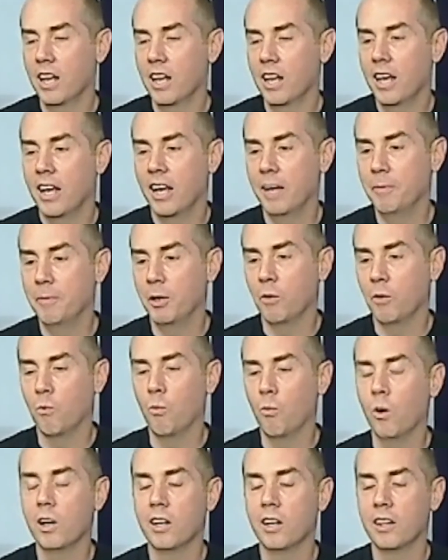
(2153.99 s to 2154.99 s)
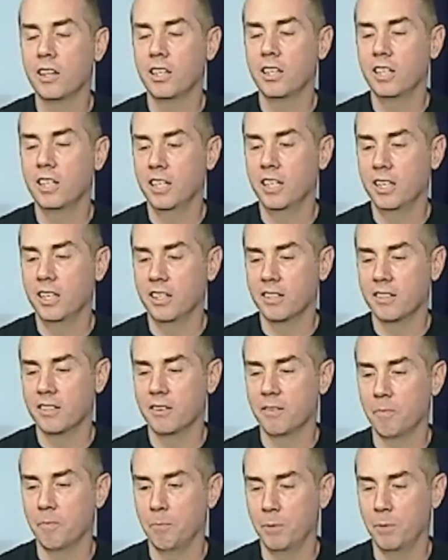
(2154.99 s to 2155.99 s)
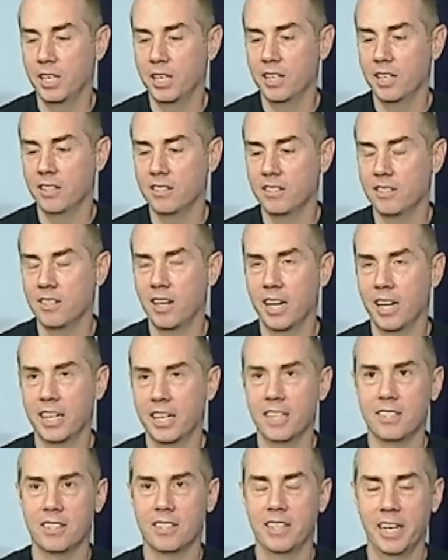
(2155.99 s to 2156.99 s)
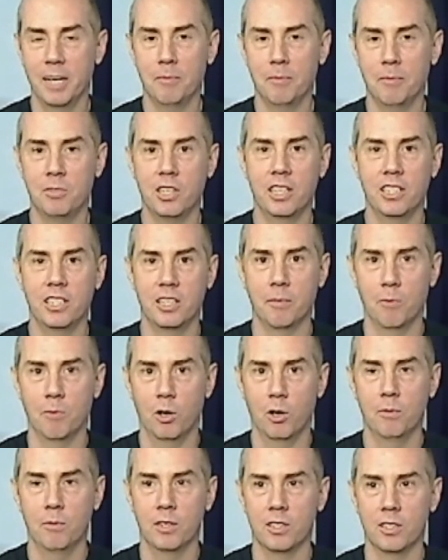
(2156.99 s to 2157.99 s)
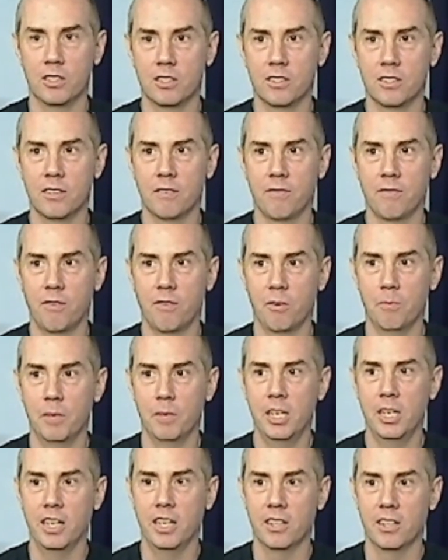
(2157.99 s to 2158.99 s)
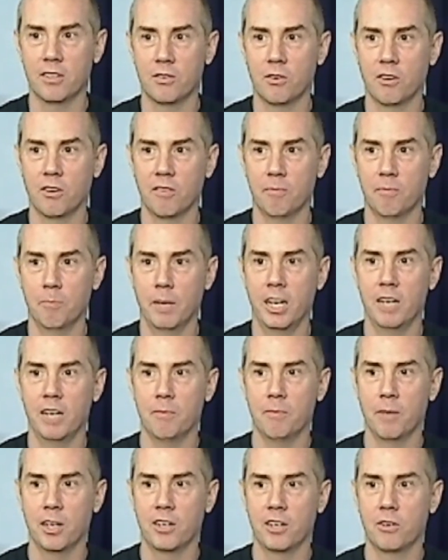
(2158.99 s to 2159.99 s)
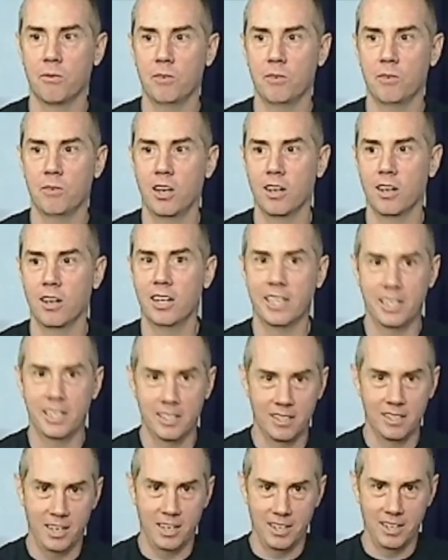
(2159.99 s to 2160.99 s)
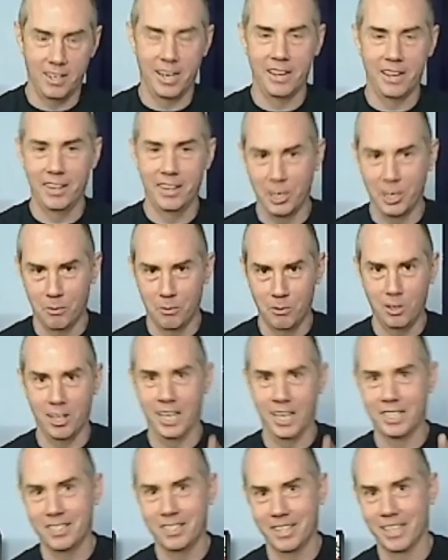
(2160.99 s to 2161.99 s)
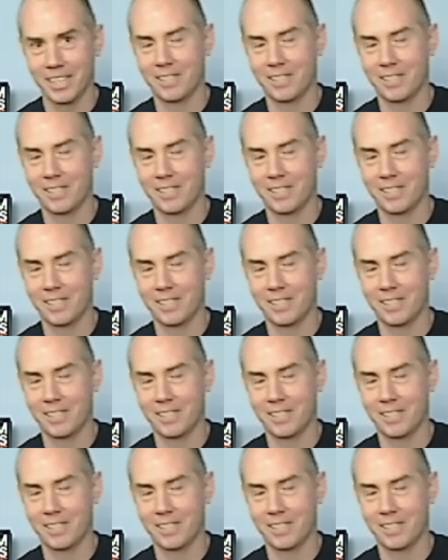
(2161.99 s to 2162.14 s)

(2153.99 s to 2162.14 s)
I mean, one of the biggest, I guess, game-changing moments for me that sort of made my career. I think I will actually answer the